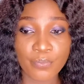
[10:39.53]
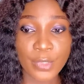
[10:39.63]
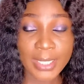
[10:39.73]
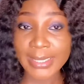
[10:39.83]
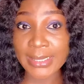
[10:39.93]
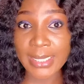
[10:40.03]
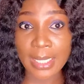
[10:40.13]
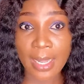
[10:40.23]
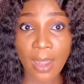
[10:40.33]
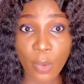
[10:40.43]
clean
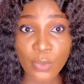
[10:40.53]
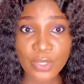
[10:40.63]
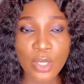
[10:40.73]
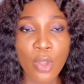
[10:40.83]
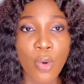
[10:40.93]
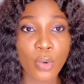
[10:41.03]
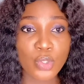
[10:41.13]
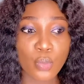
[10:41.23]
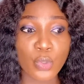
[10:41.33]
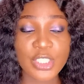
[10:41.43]
their house or
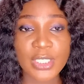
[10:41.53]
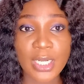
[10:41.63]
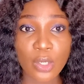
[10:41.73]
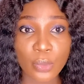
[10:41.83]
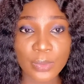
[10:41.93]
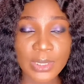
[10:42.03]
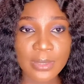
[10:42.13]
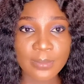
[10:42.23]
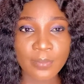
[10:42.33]
to wash their clothes,